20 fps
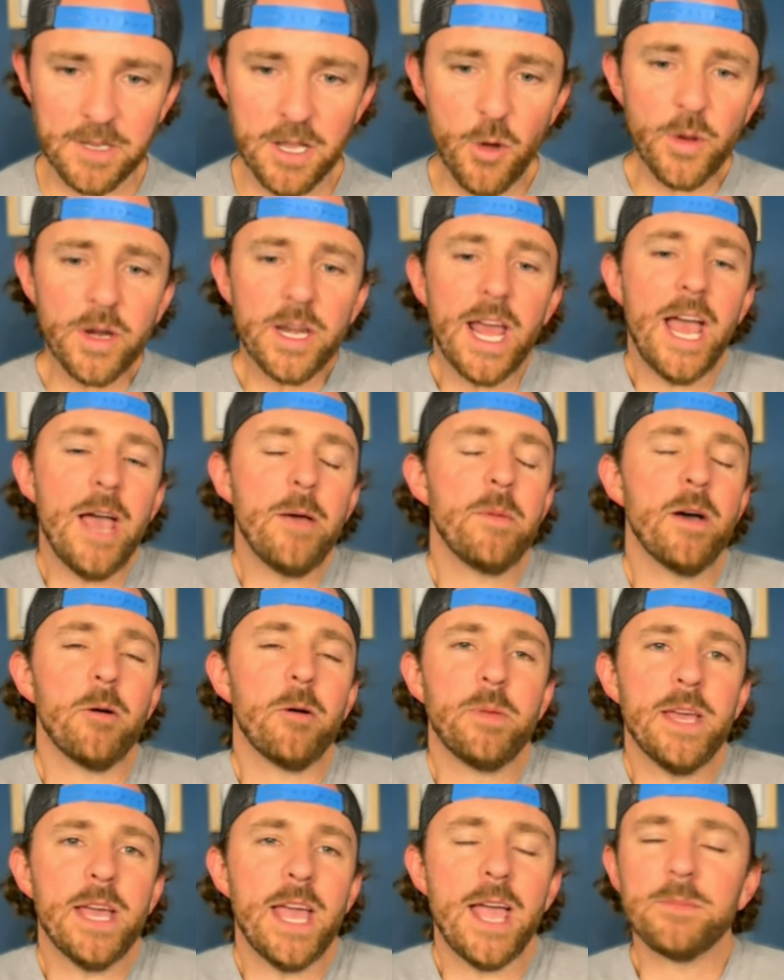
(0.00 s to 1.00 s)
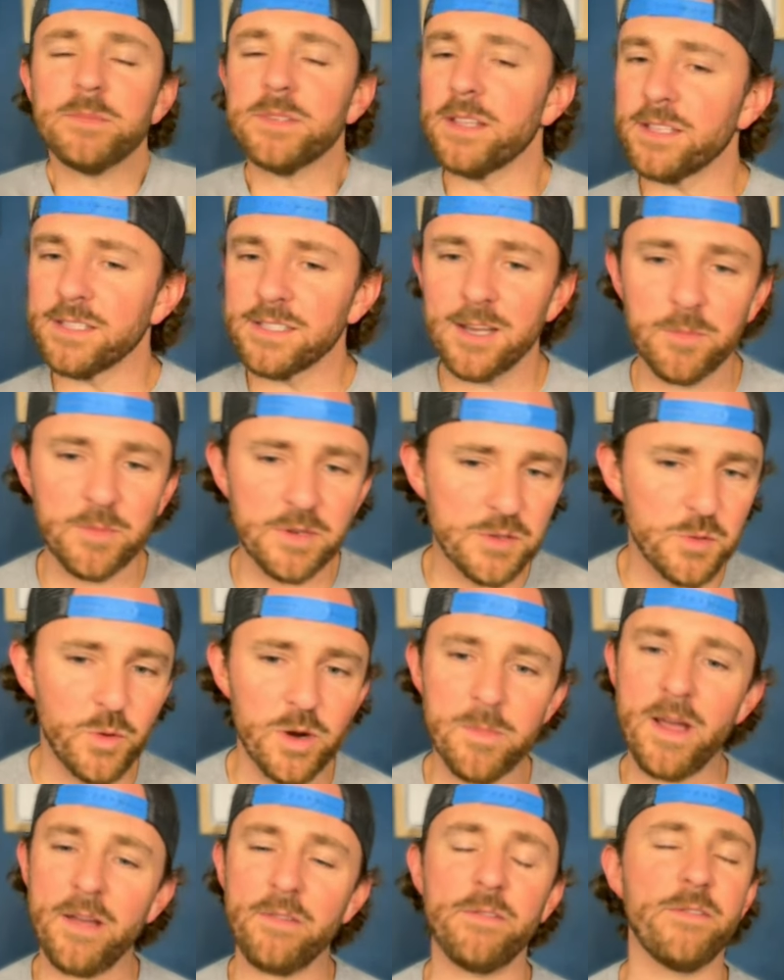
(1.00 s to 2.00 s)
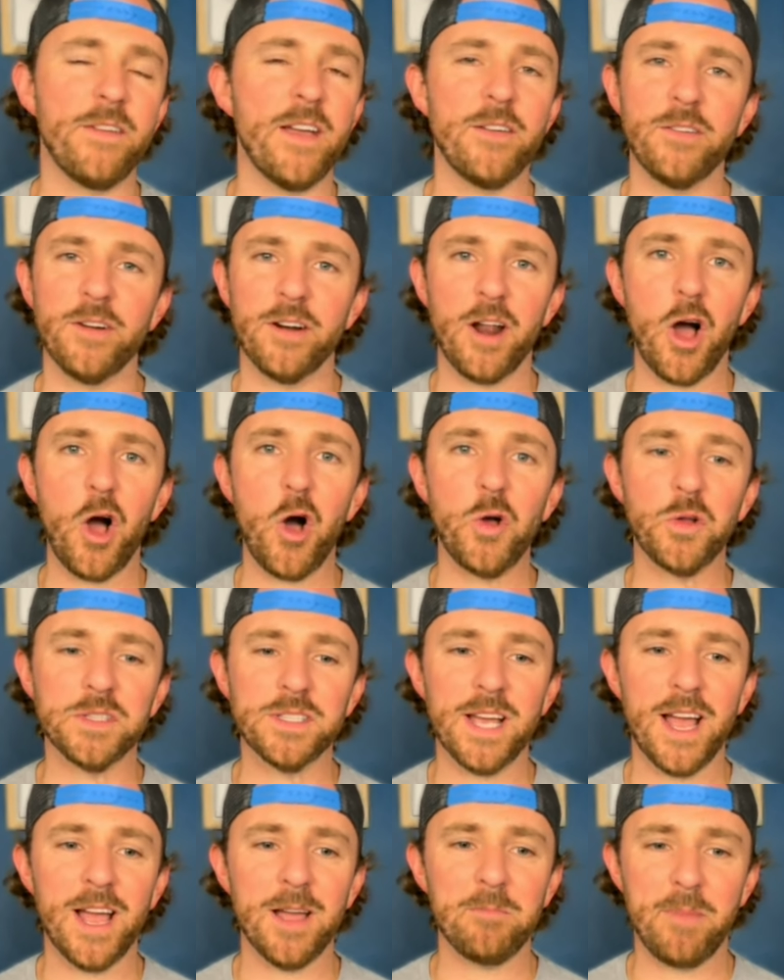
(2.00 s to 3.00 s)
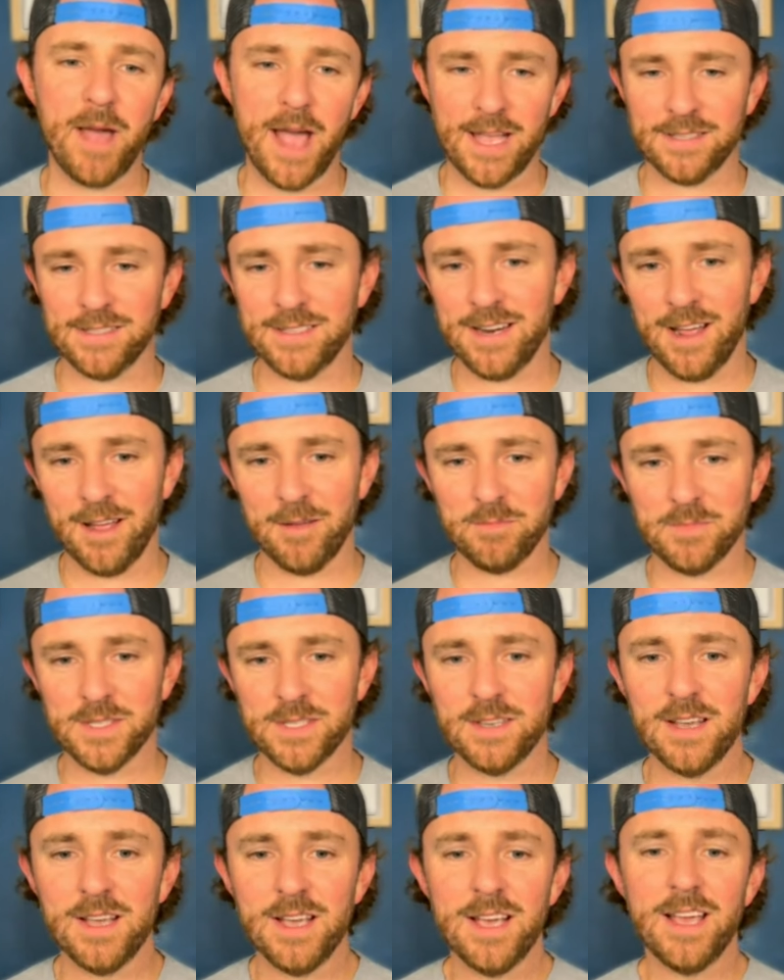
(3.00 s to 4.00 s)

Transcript: Going to MLB games in the summer is one of my favorite all-time pastimes.